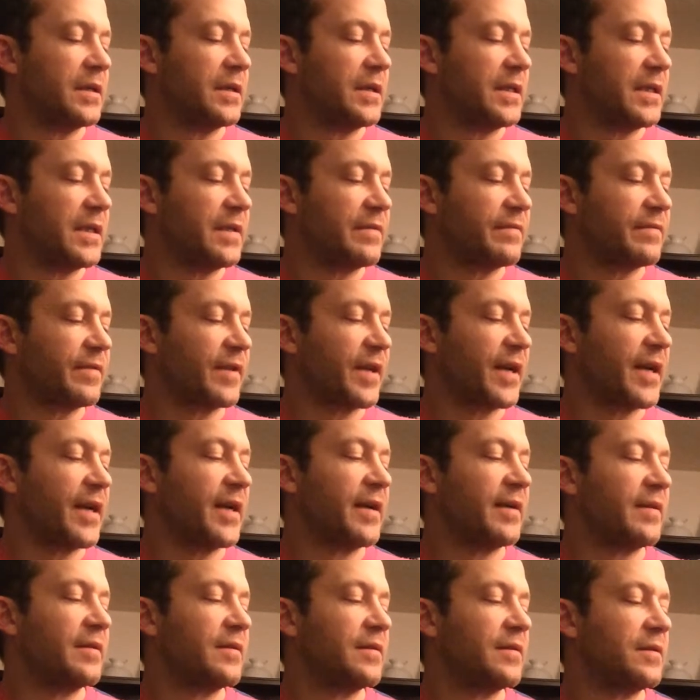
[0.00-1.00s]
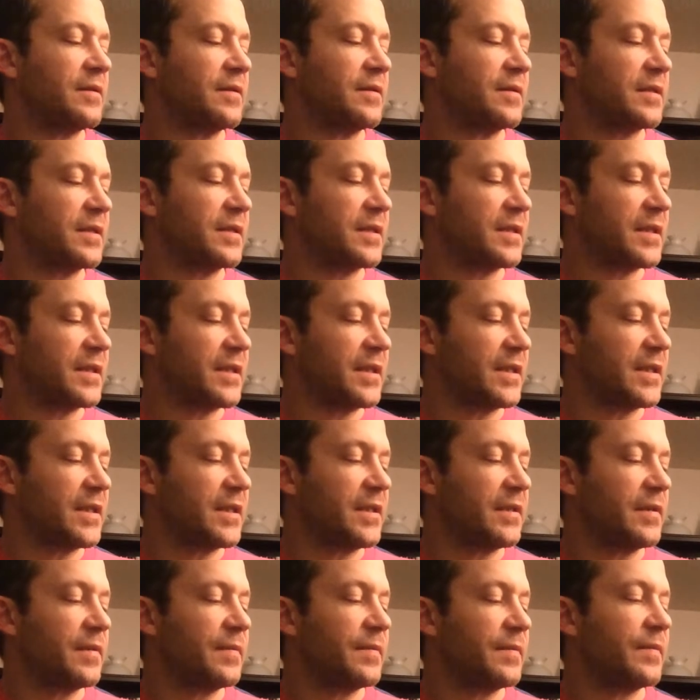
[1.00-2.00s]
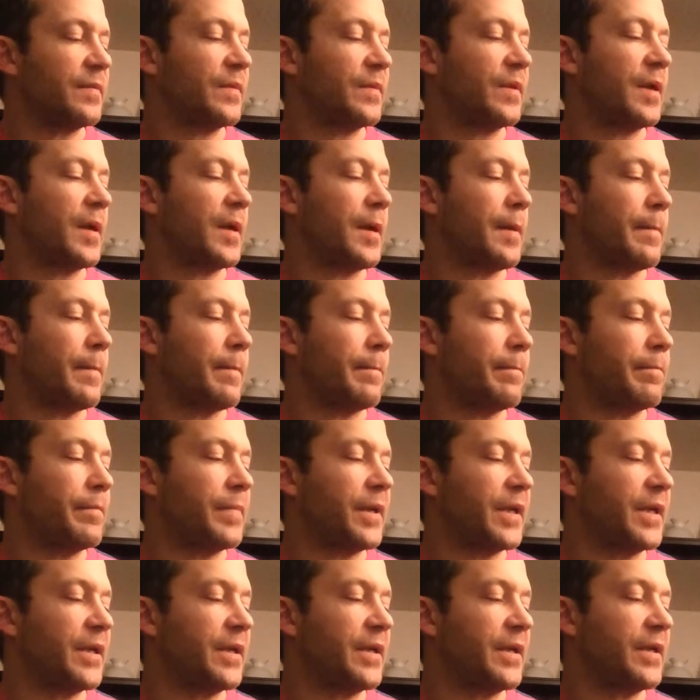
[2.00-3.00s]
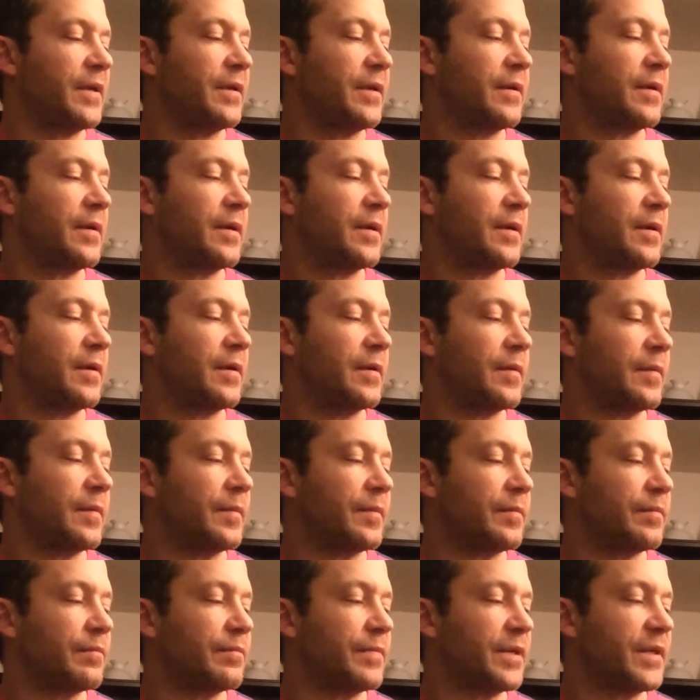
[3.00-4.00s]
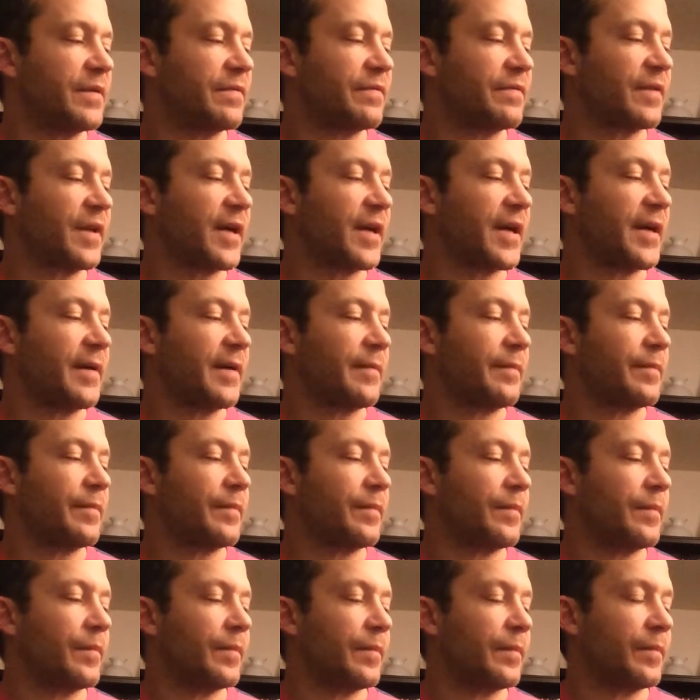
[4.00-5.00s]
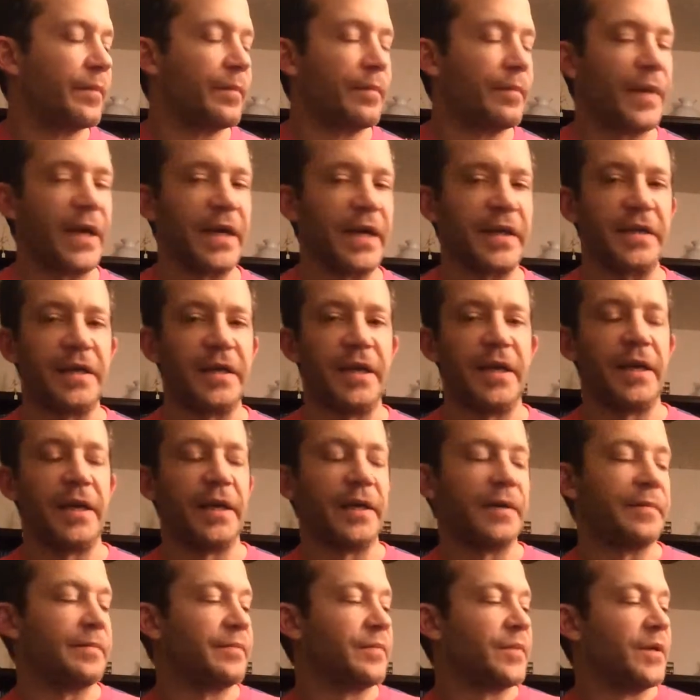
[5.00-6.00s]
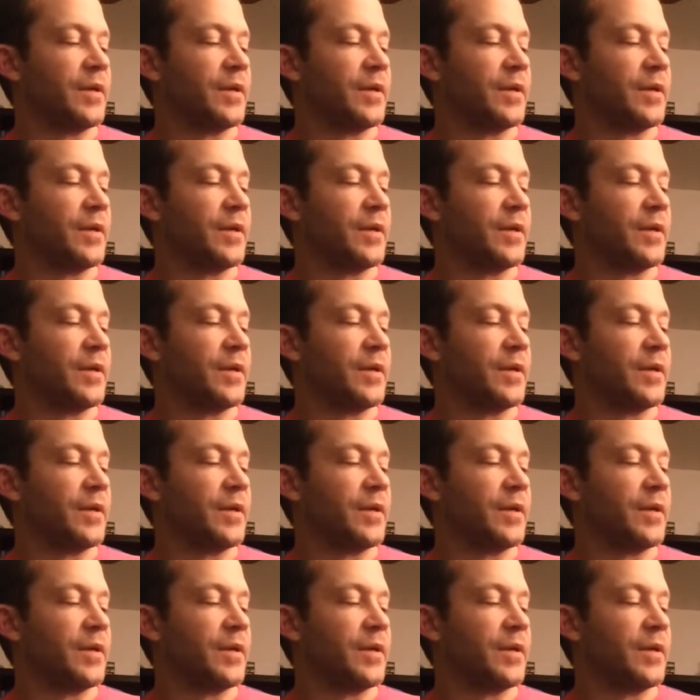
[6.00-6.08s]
D flat, C, B, B flat, back to A.